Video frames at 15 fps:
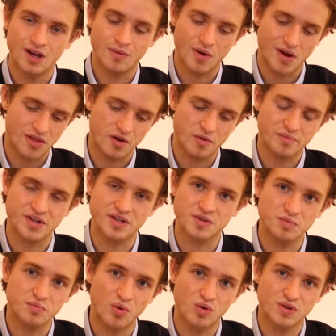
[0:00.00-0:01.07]
whether it be a
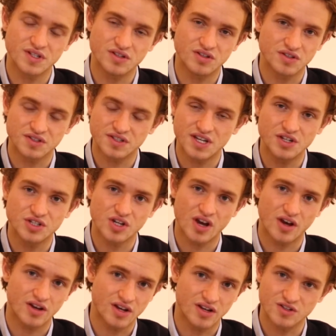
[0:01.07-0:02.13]
sporty, just
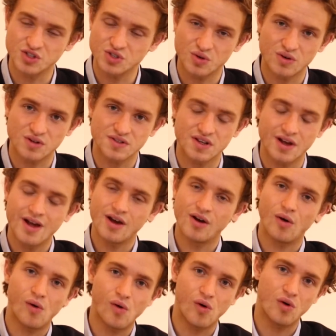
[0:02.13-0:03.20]
t-shirt and shorts,
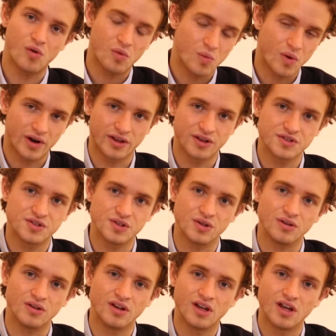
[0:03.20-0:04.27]
or wearing a
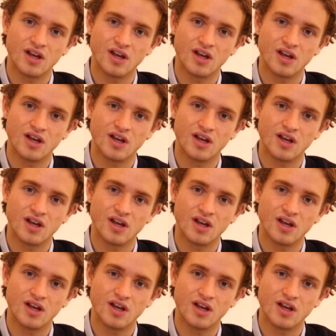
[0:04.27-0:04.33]
suit.